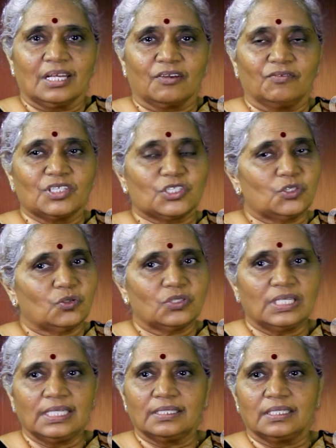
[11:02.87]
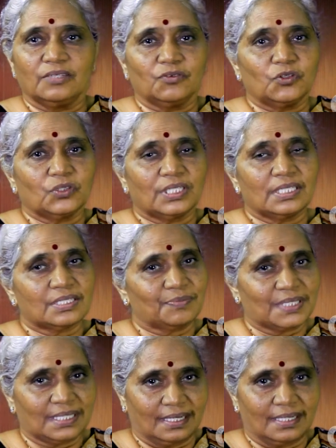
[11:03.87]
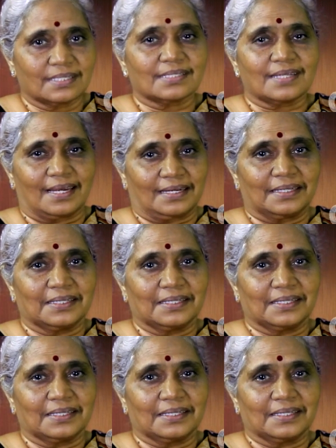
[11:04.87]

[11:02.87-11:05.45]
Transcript: which usually the devotees misunderstand.